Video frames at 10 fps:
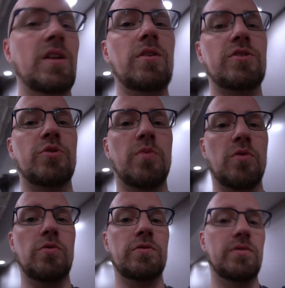Not
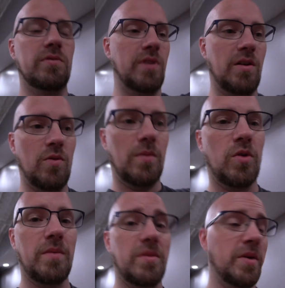super old. I don't know why I'm
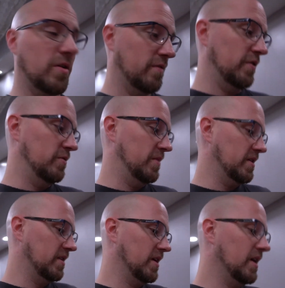grabbing the microphone,
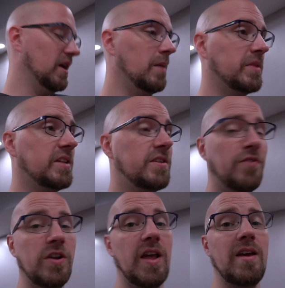but that's it
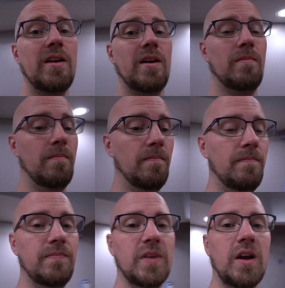for today.
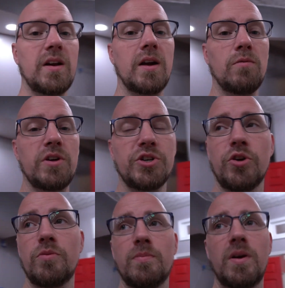Got to kind of rush
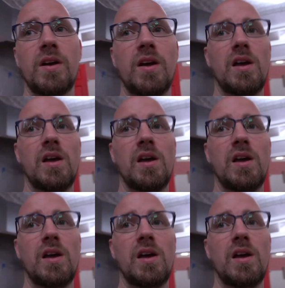home.